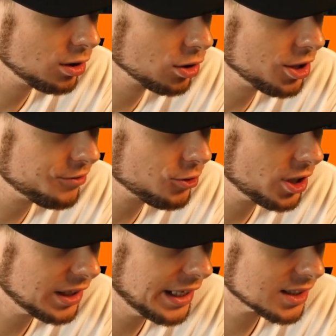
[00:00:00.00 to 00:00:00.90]
looking for
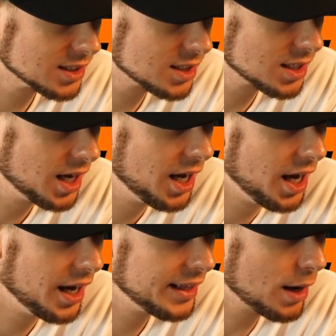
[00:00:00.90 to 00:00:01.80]
a Lexus,
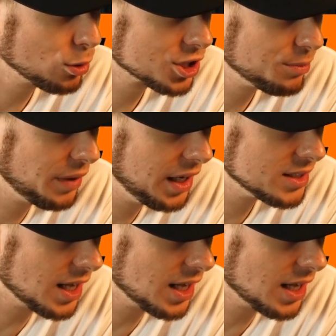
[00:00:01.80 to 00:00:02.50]
and I was amazed